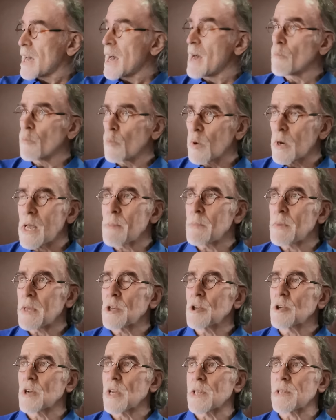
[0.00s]
I, uh, what I'm
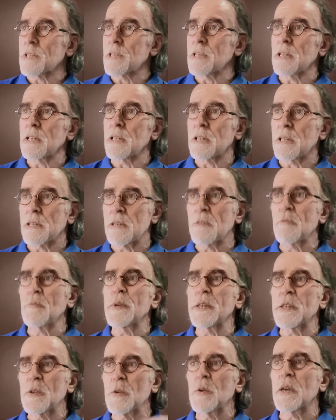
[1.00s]
interested in is if
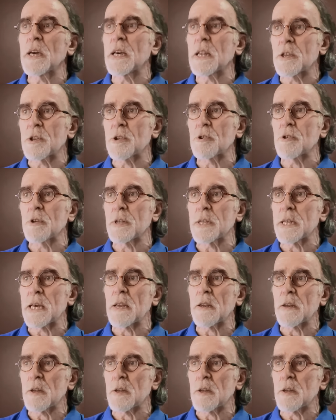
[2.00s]
we do get a drill down,